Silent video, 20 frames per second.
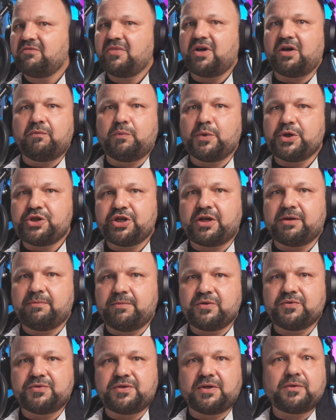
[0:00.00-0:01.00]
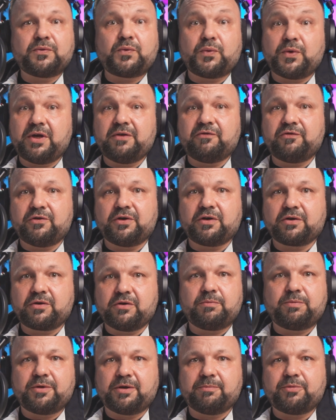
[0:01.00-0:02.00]
of which I am using 3 for our
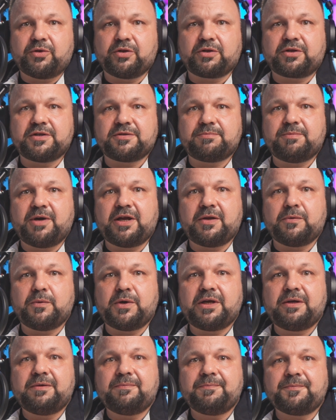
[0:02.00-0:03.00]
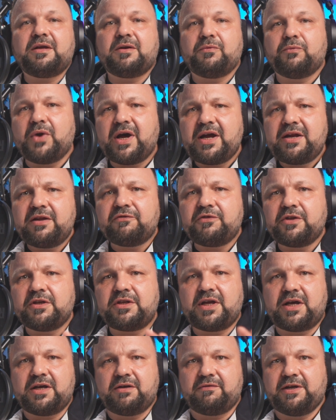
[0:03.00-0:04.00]
corporate podcast, by the way. And right off the
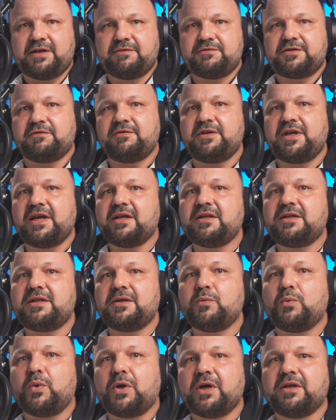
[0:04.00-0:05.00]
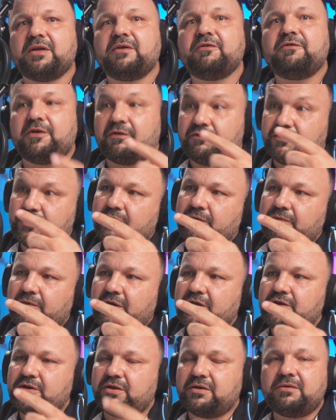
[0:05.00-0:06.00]
tail waves of the NT1 5th
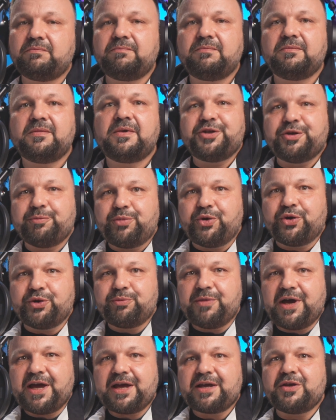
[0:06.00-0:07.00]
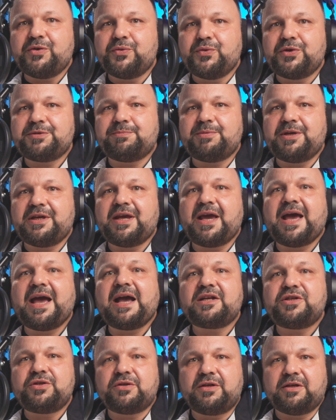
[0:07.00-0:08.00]
generation, the PodMic USB
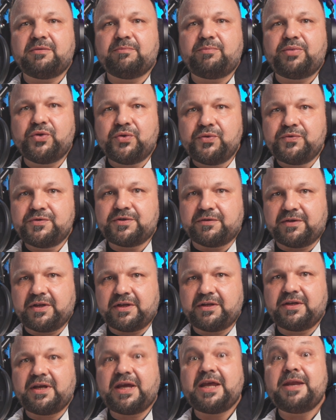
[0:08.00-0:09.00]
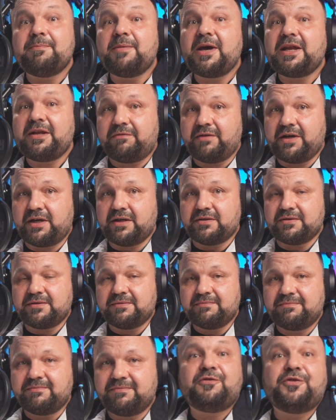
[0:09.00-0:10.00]
actually improves on it in many ways.
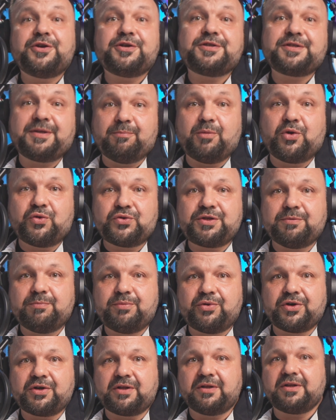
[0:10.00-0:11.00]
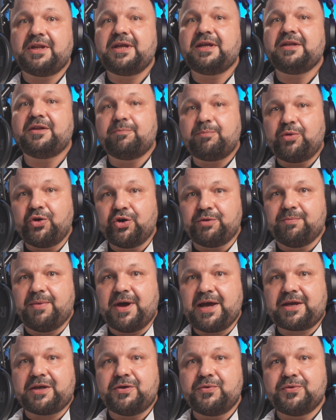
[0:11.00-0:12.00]
First and most importantly, the
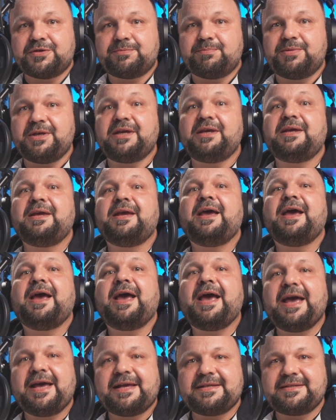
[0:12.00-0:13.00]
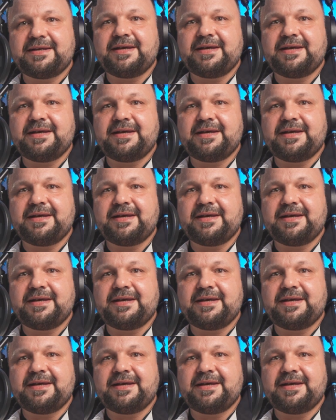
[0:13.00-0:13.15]
PodMic USB has a